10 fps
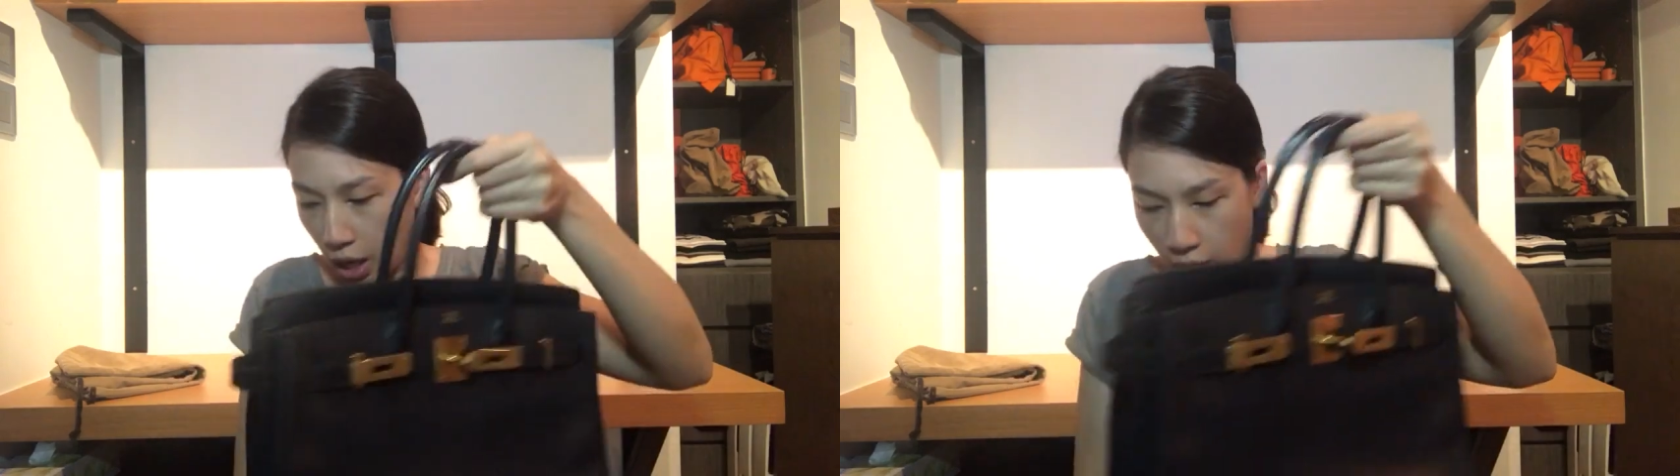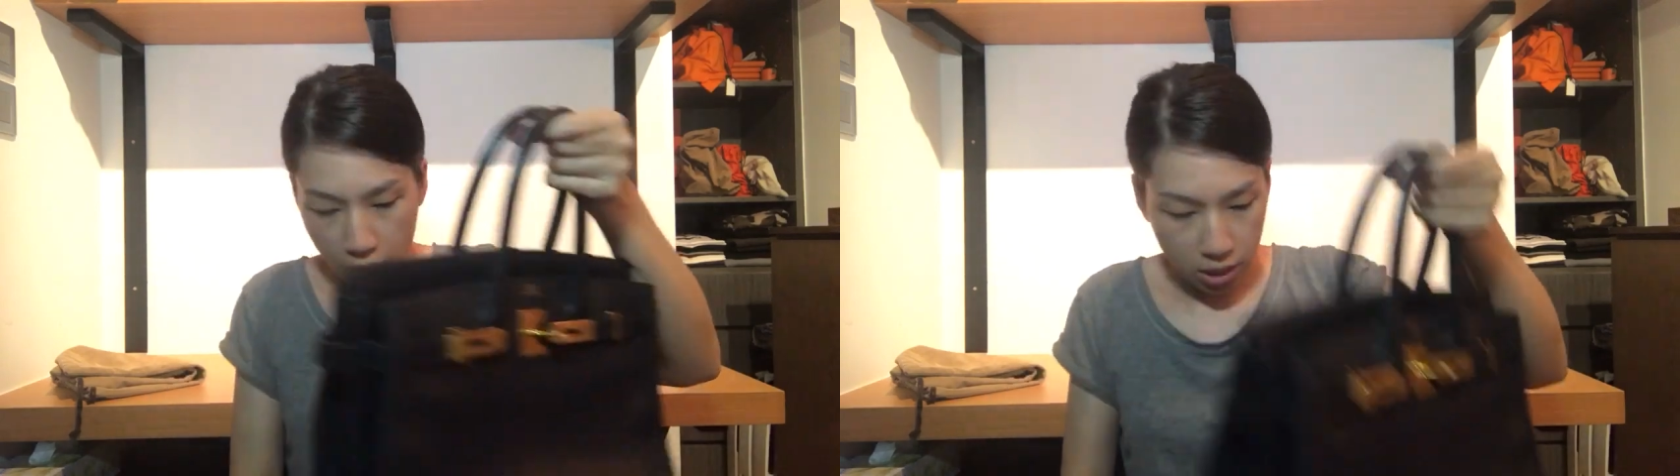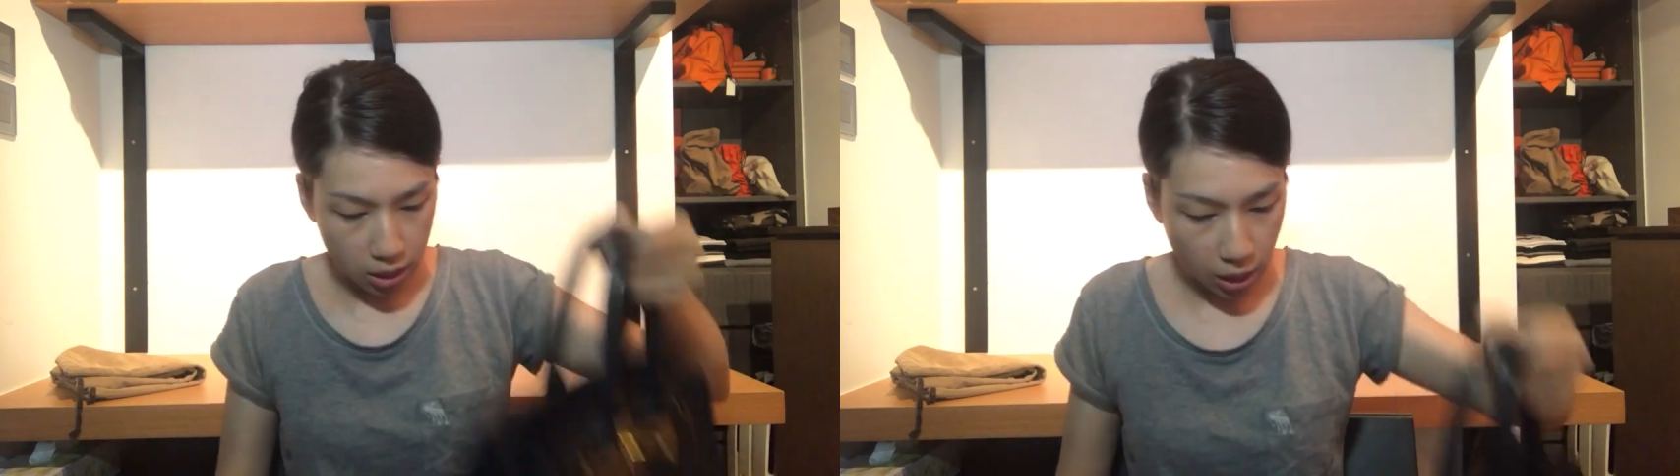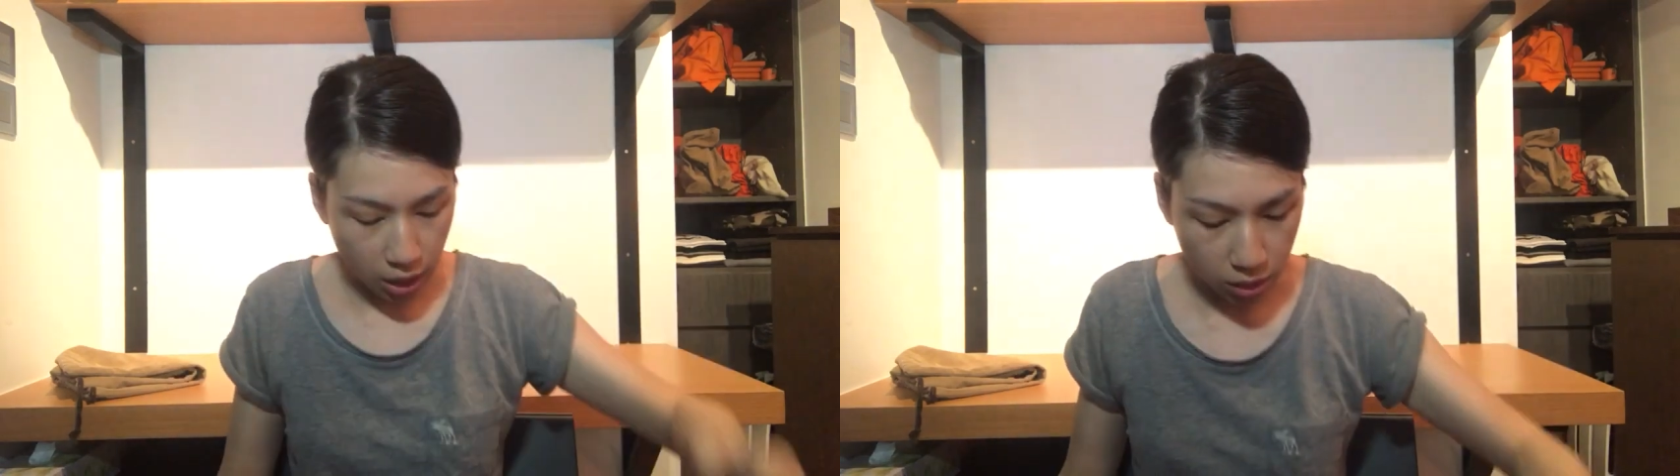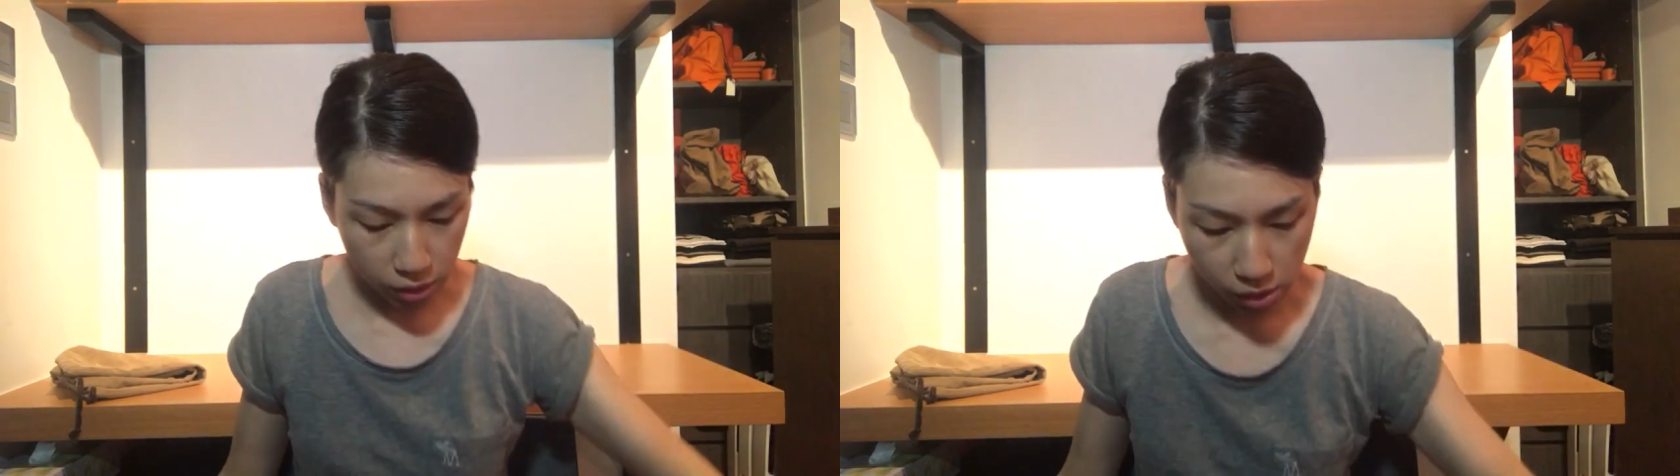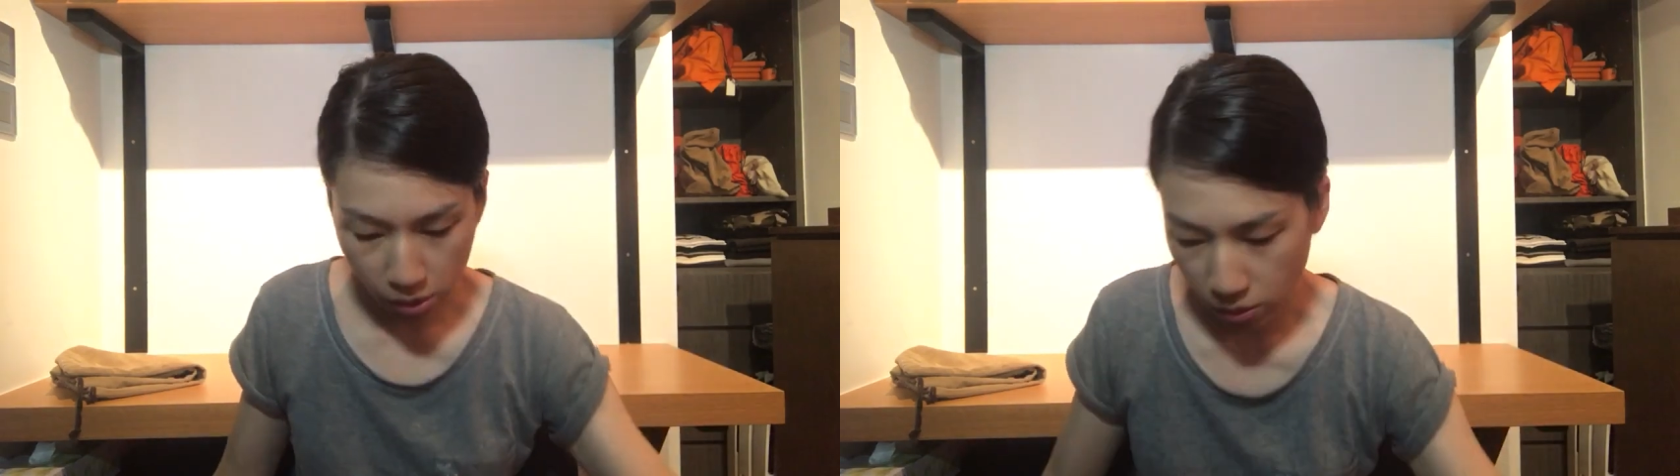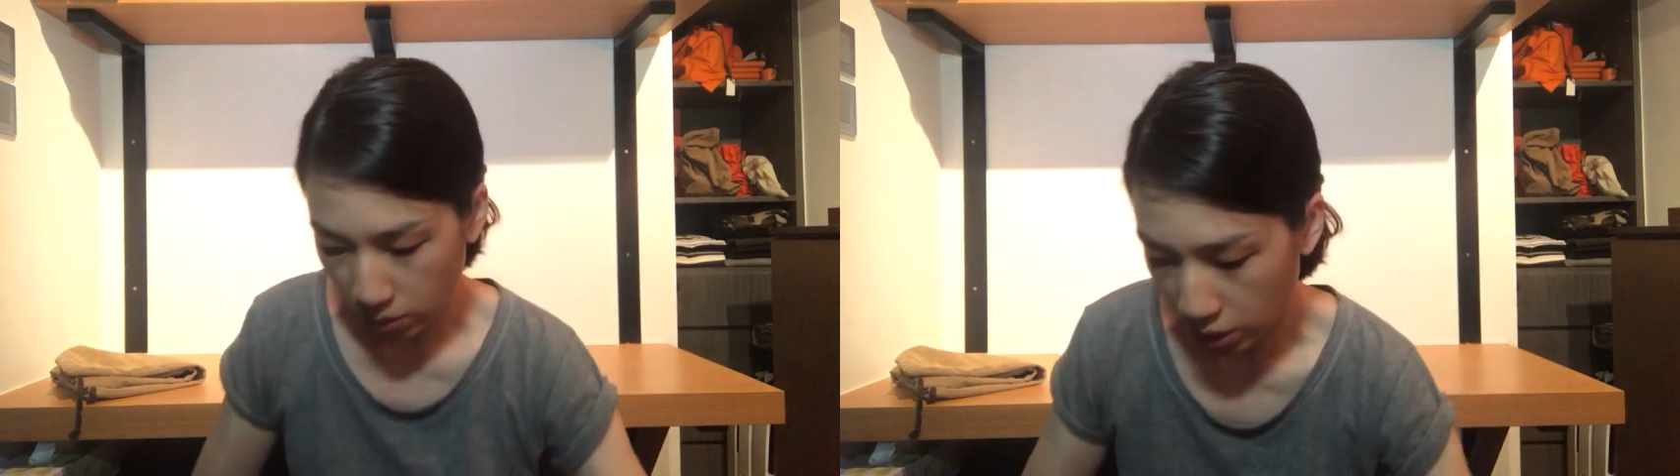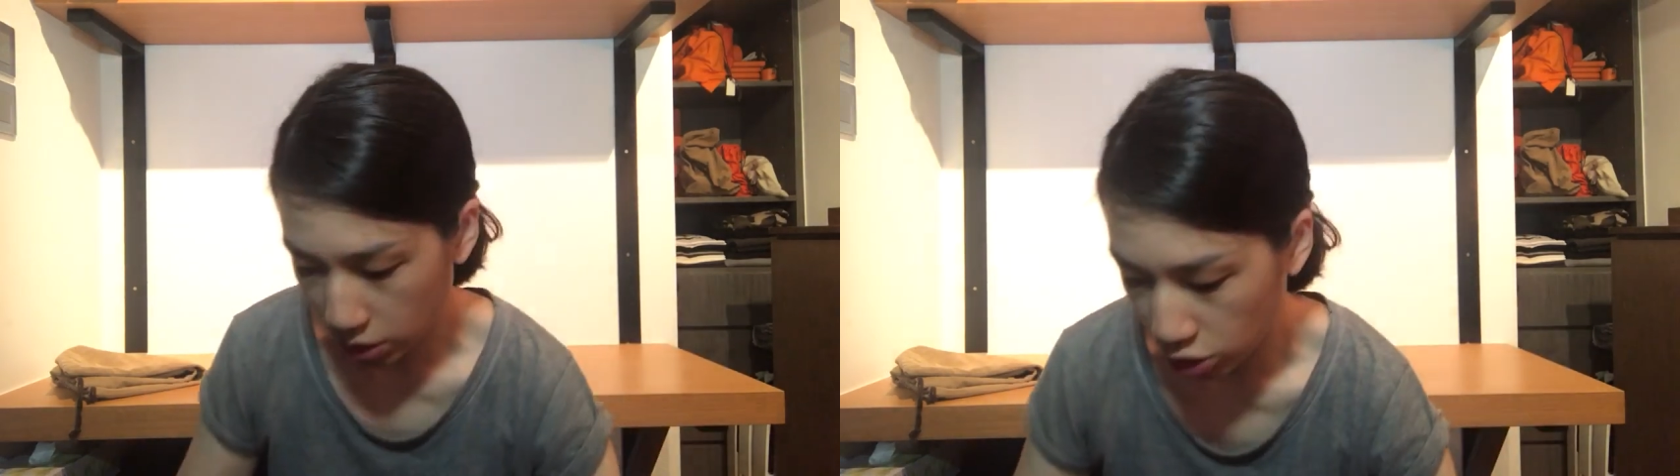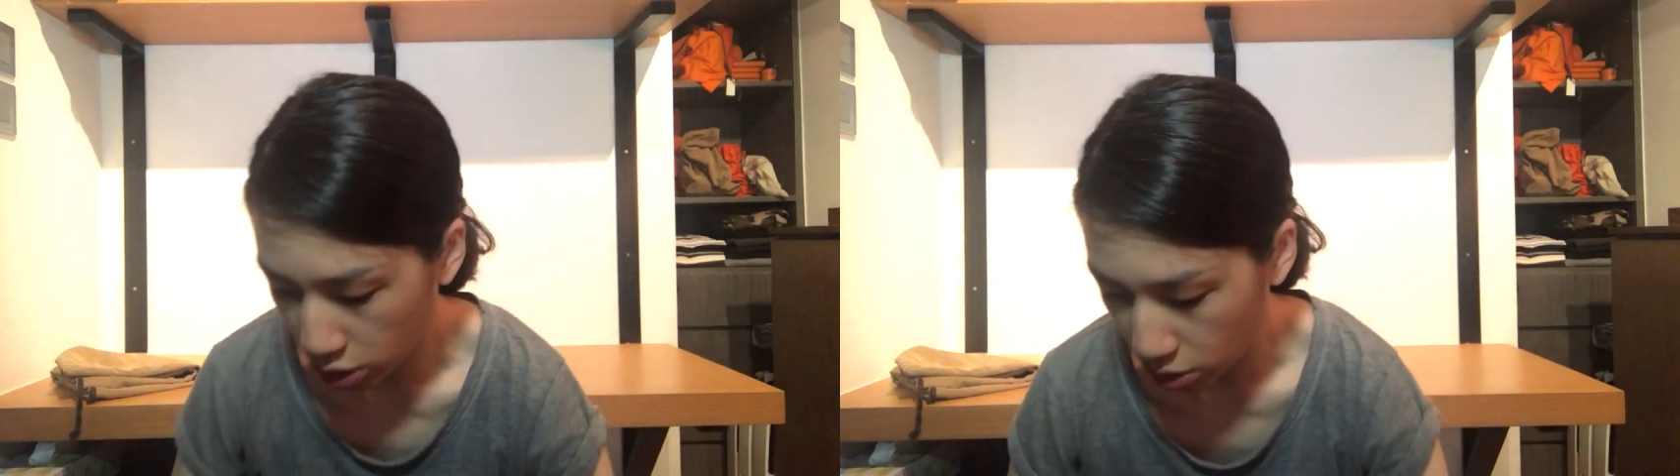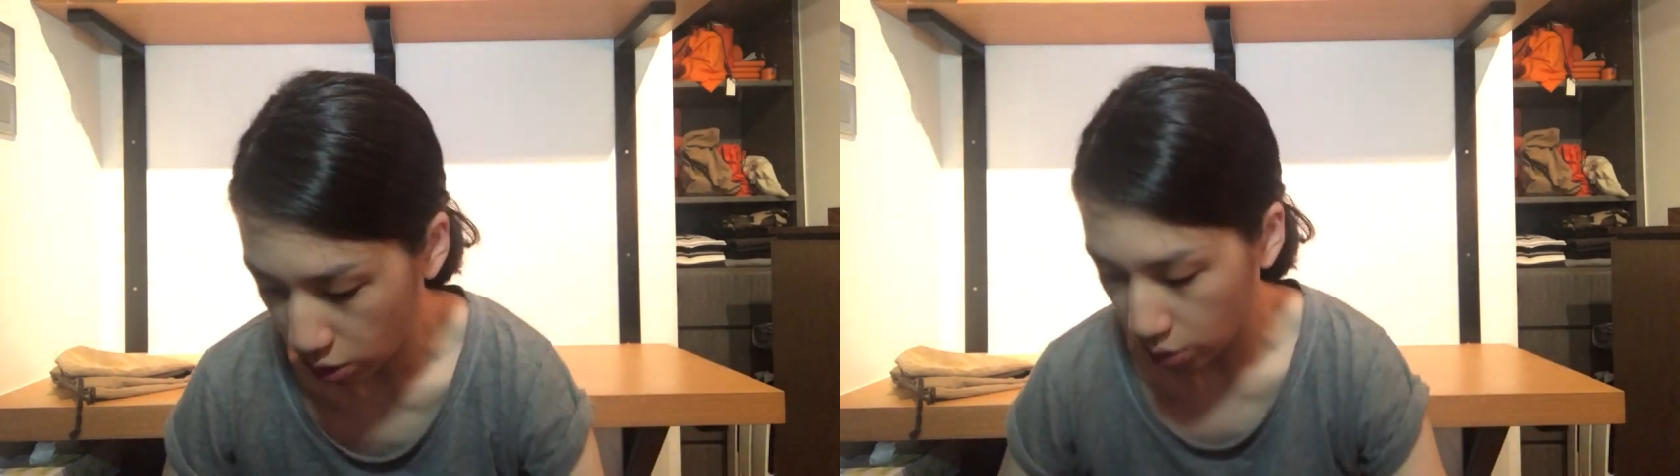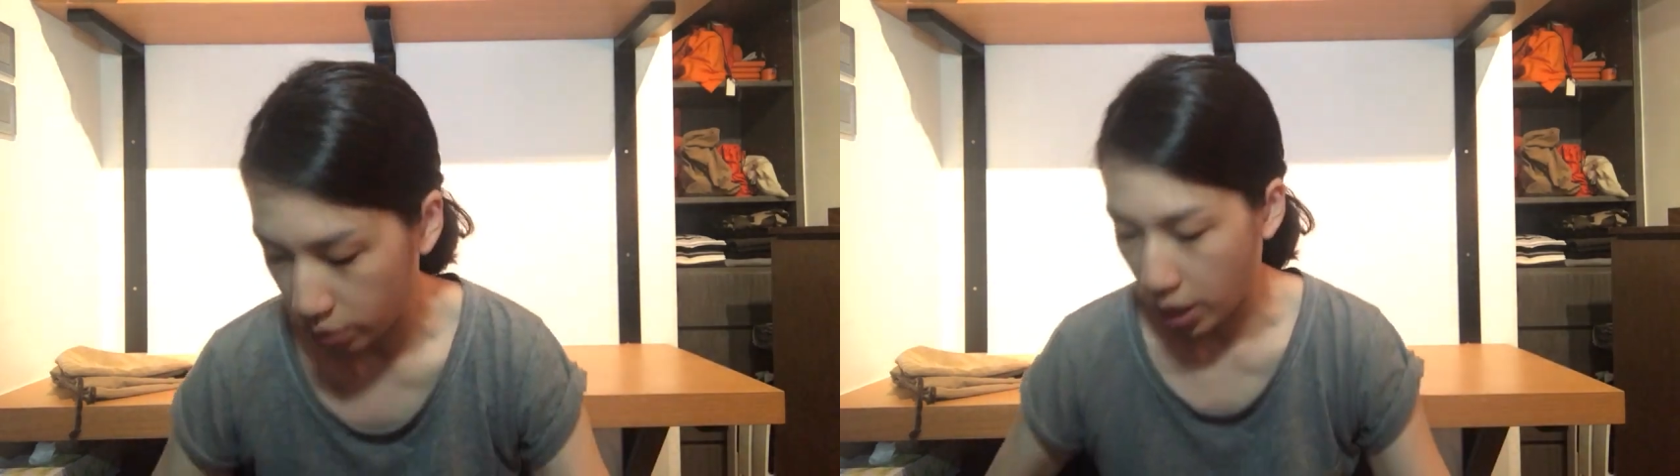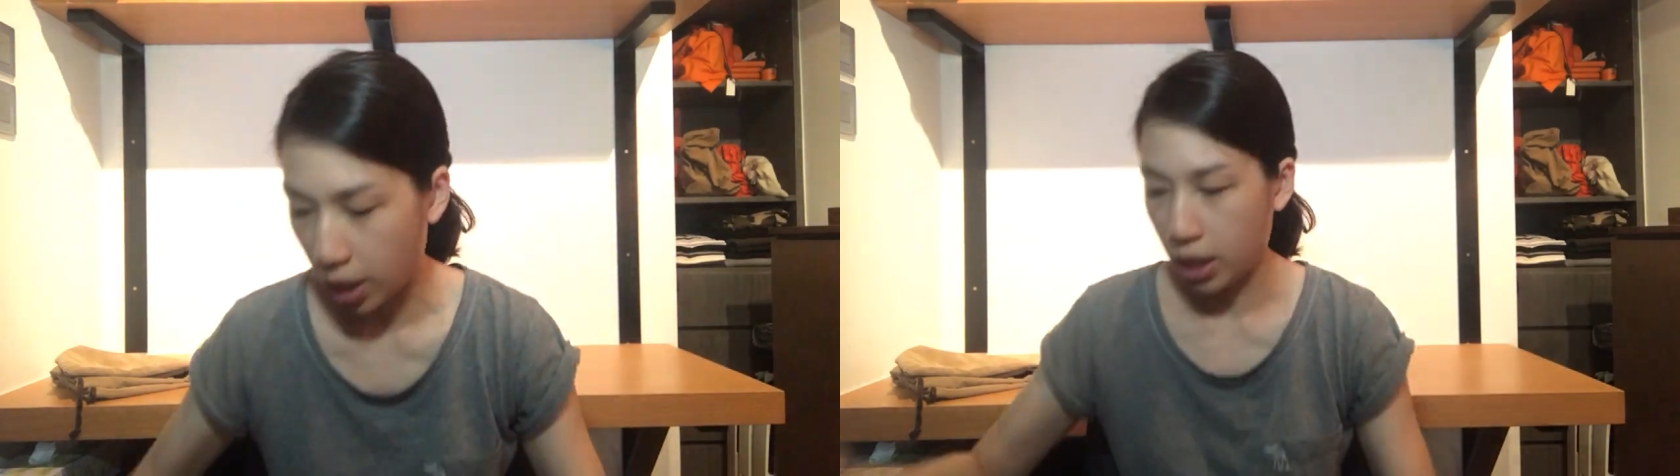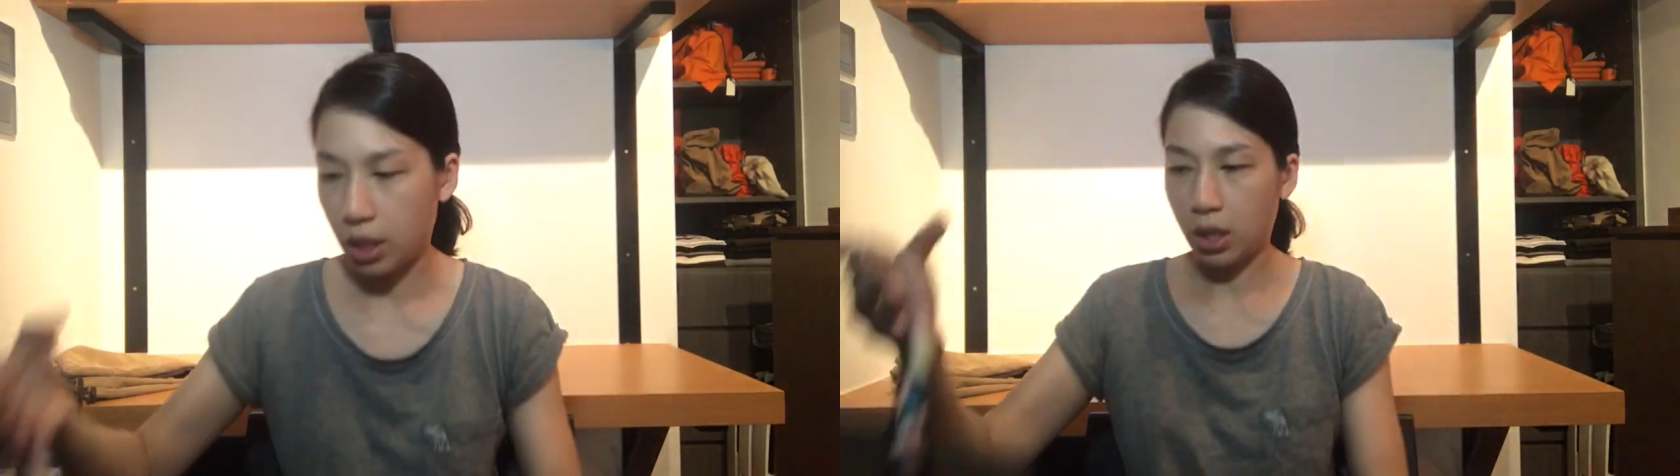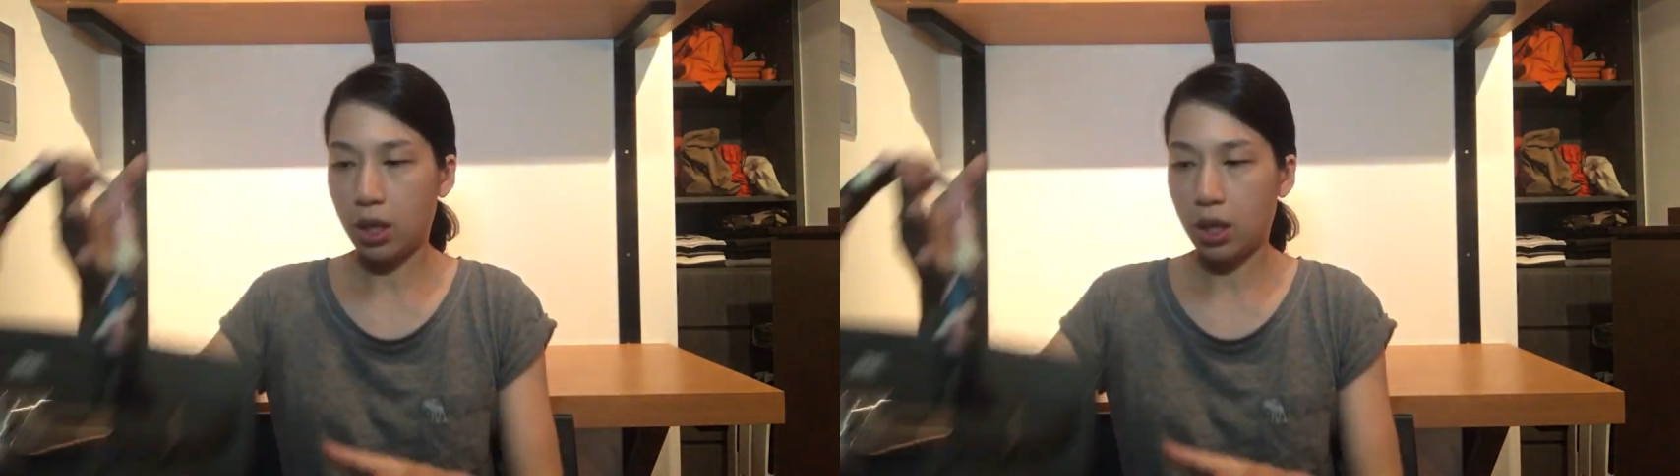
And I also want to show you my